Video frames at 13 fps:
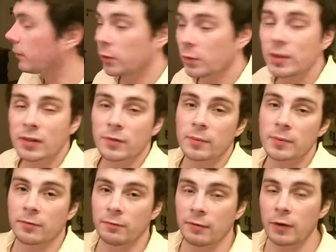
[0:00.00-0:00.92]
you do this from
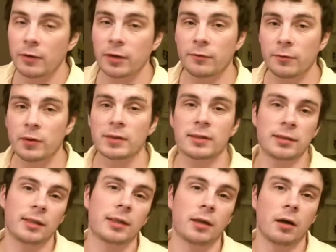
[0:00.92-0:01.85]
the very first
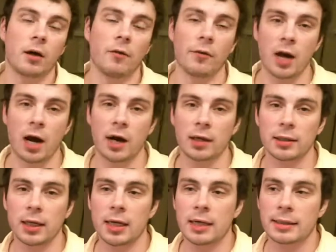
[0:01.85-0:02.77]
tier of a card,